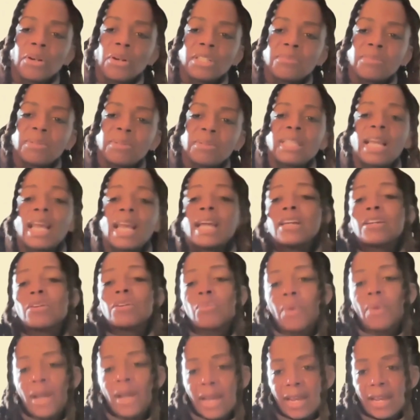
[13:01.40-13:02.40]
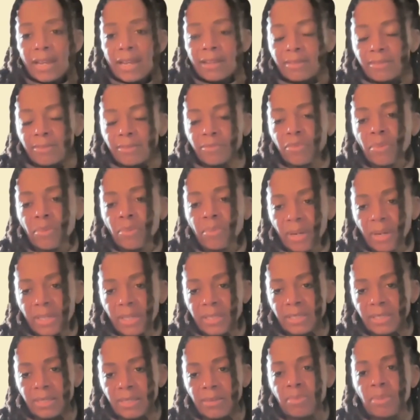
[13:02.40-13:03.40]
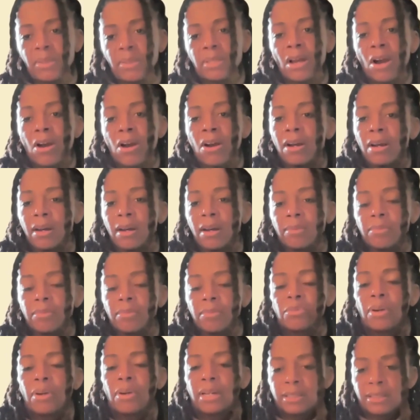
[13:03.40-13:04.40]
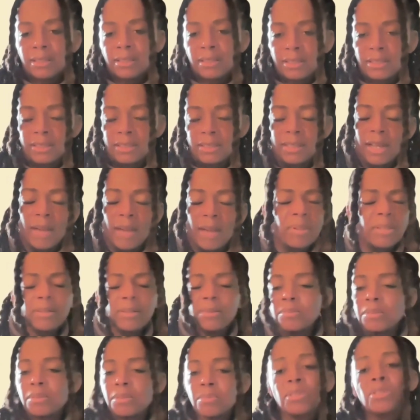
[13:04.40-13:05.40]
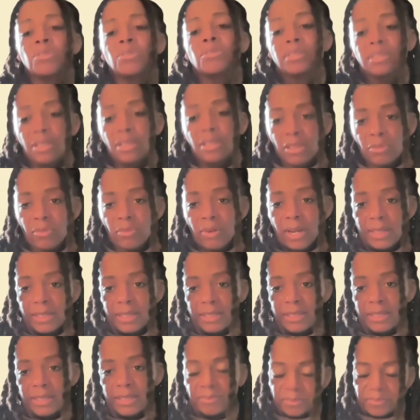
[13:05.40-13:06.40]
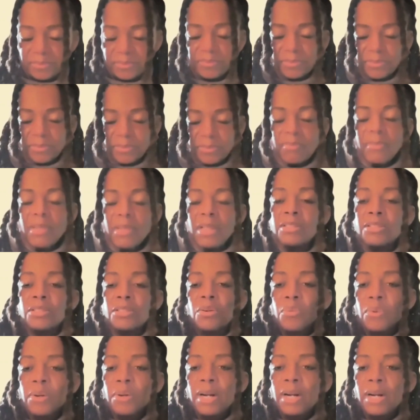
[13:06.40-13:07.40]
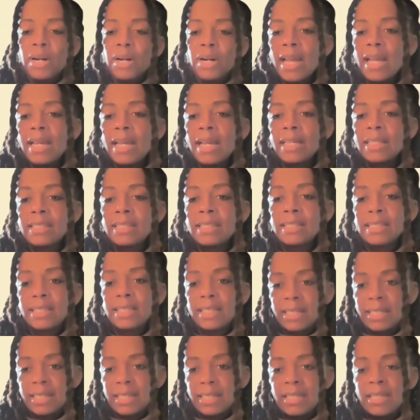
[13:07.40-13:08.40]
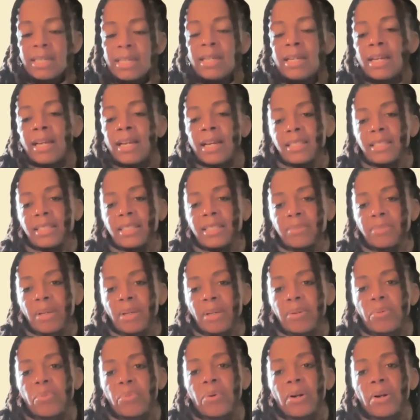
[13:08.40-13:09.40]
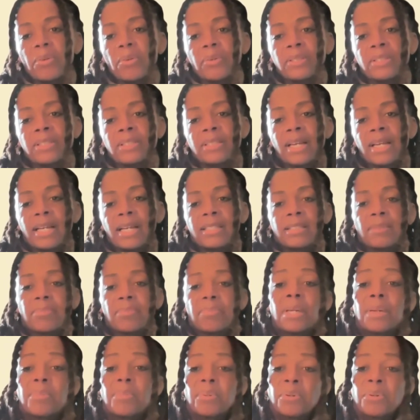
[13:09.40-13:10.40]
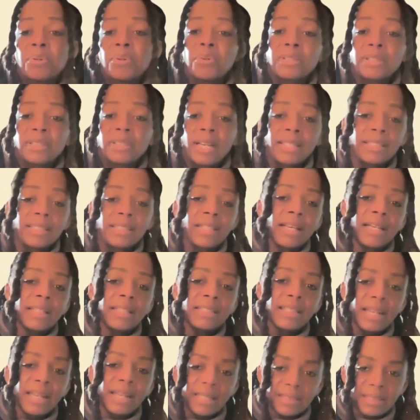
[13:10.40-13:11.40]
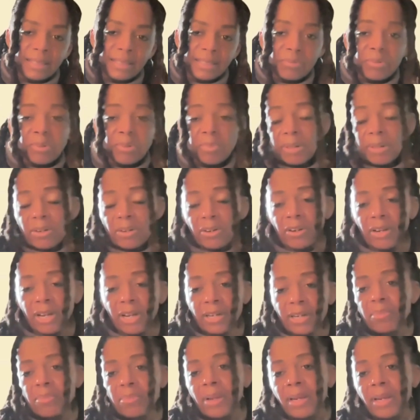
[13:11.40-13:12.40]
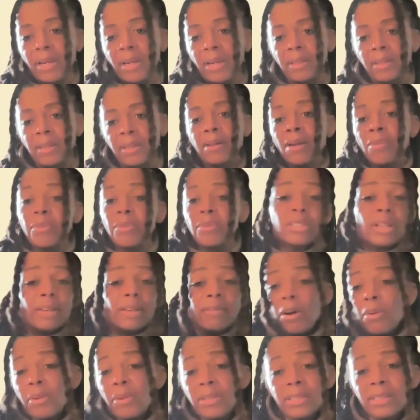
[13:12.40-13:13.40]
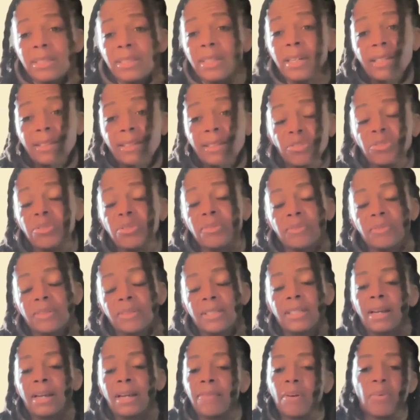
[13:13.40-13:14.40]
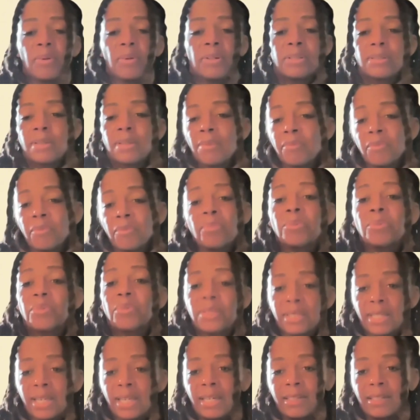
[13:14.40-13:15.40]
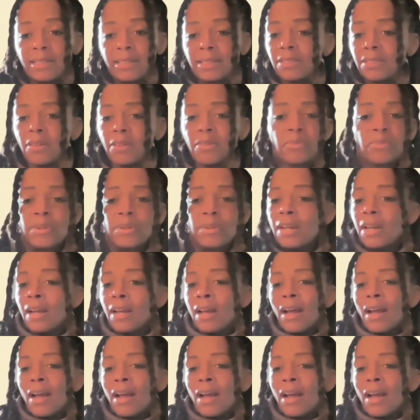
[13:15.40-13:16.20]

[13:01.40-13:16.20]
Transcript: word has been taken away from us and been threatened. I mean, it's been used as a threat. So what I see is us being to work with states and people who are in states like Texas, where my daughter had her baby, which I've always done, truthfully. I'm from Louisiana, so